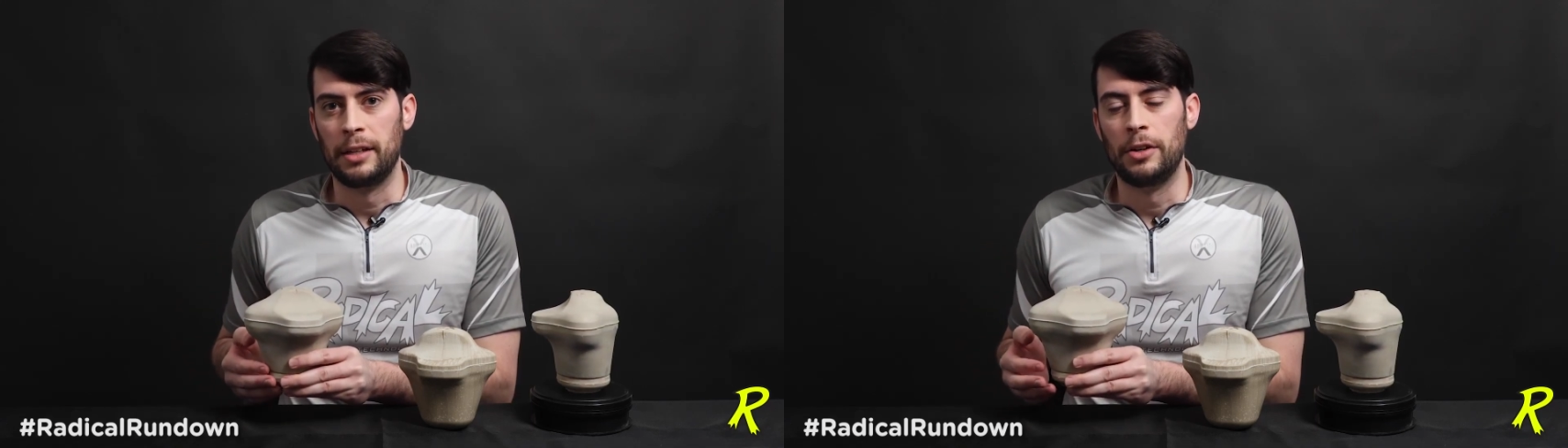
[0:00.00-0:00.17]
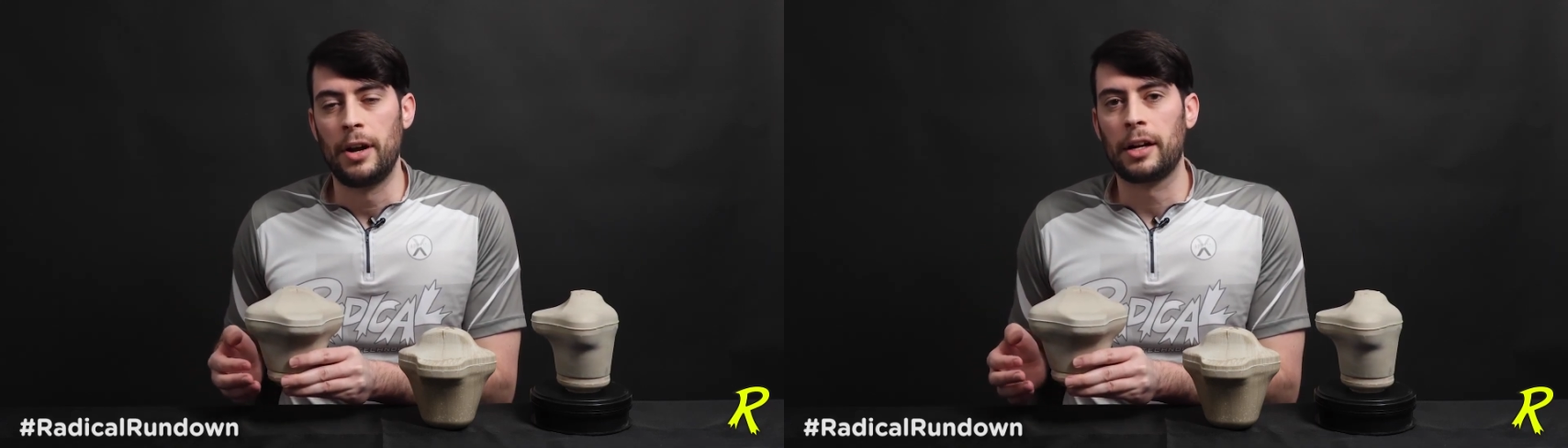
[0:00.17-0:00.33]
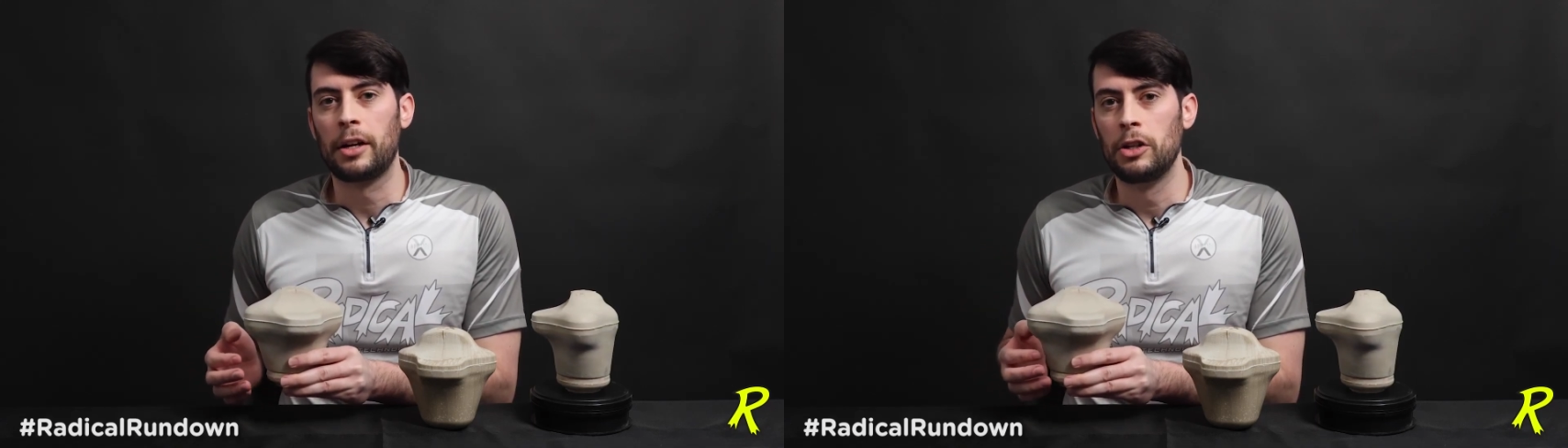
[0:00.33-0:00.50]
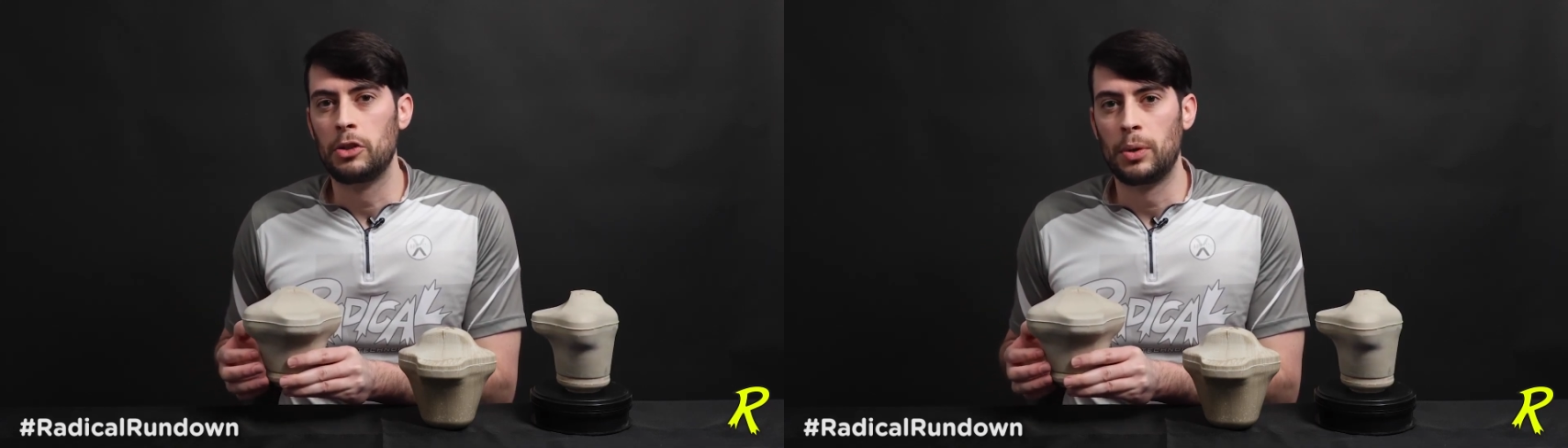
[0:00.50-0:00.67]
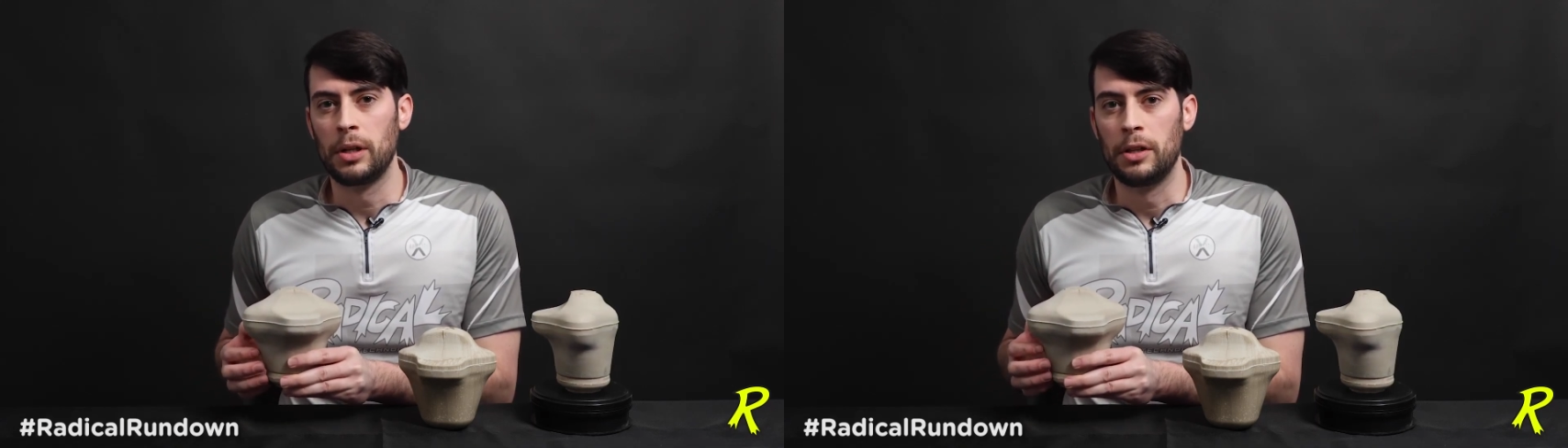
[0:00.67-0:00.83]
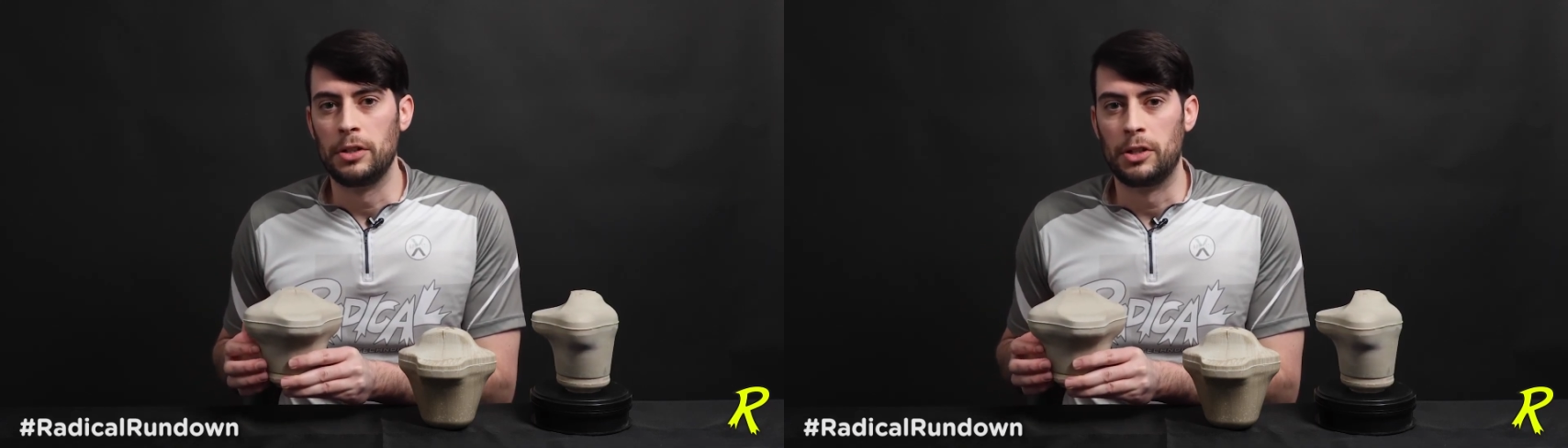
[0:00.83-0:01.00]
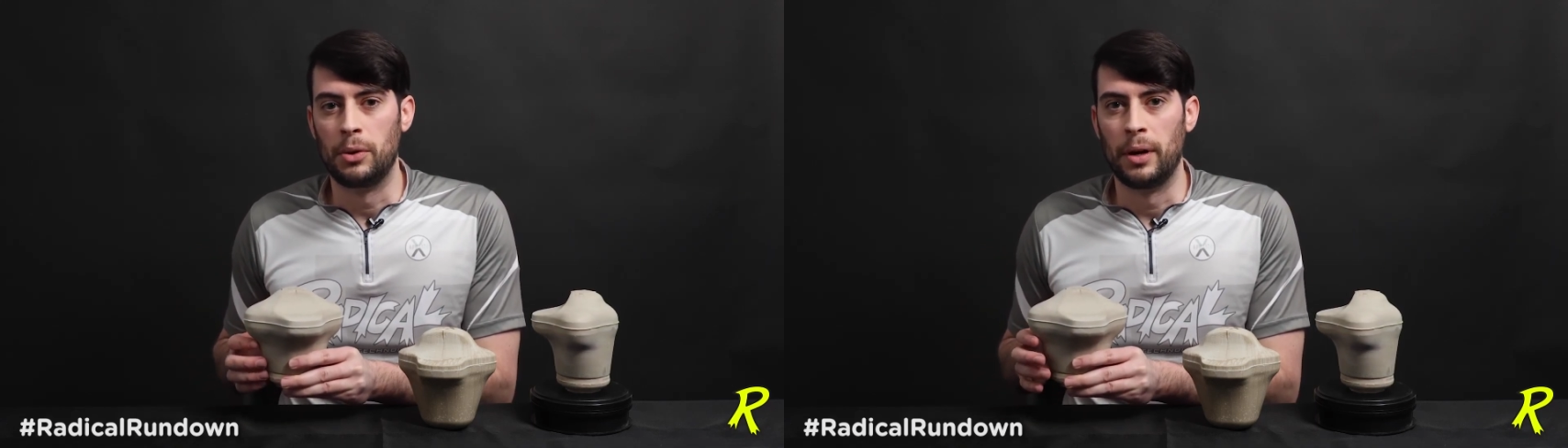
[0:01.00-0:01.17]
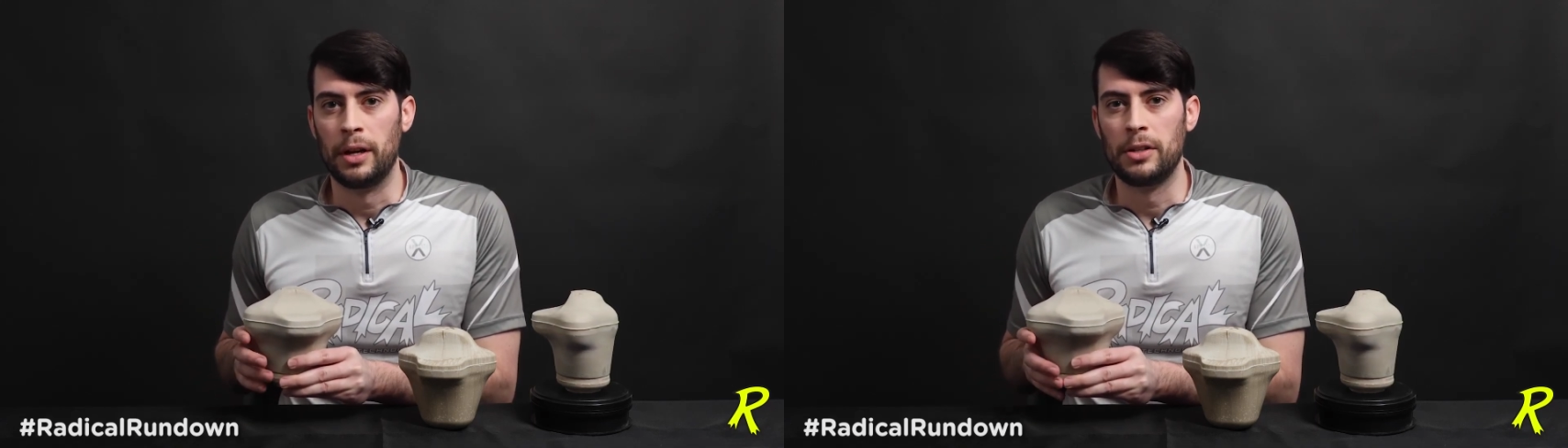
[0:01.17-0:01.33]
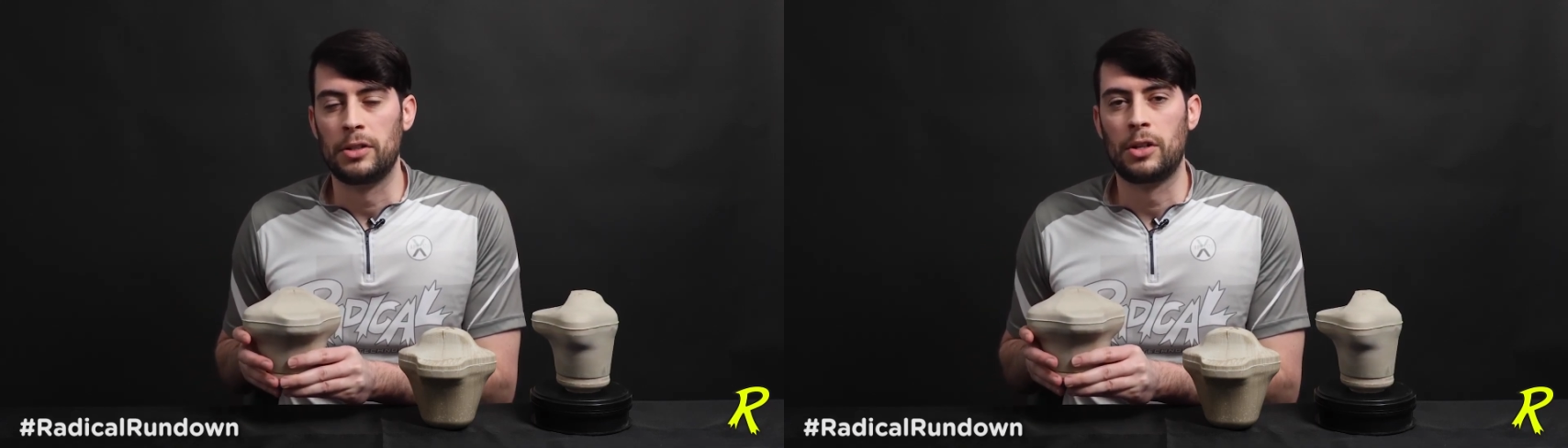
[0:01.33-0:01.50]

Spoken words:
you're not going to drill into it,